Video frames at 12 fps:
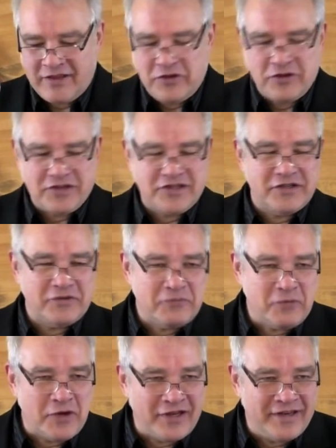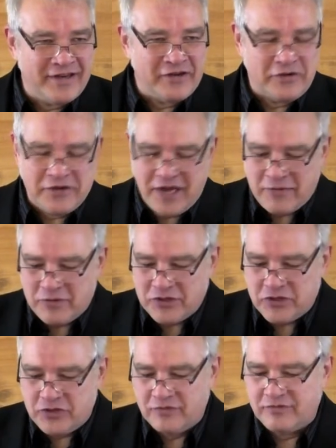There's one, her name
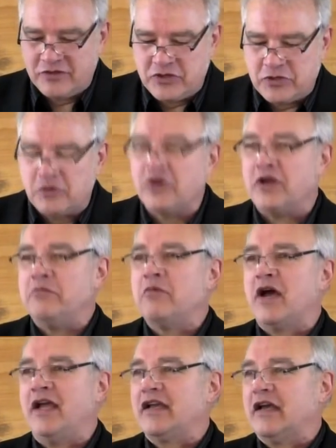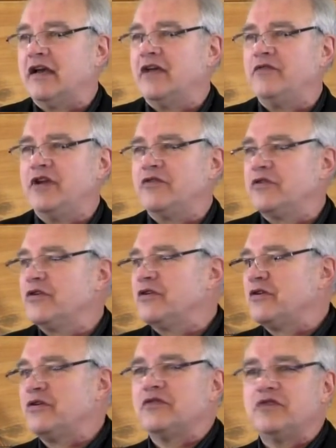is Jory Micah. Have you ever
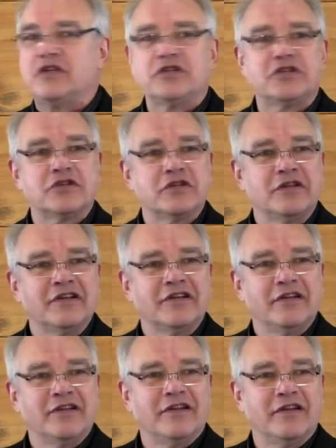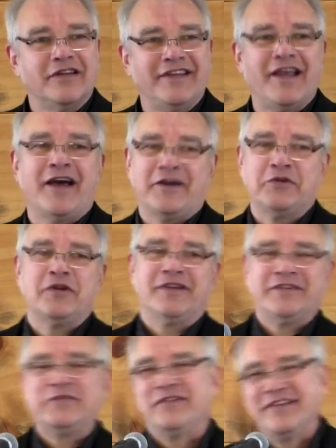heard of this? Yeah,
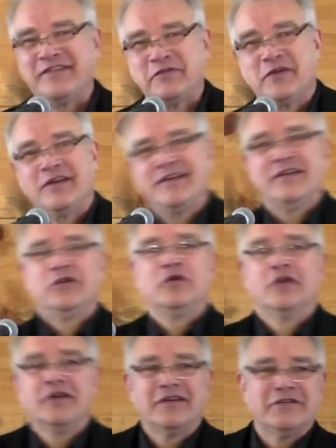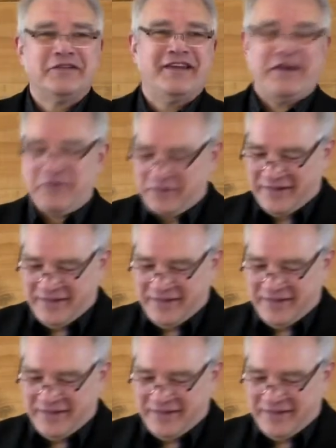yeah, yeah.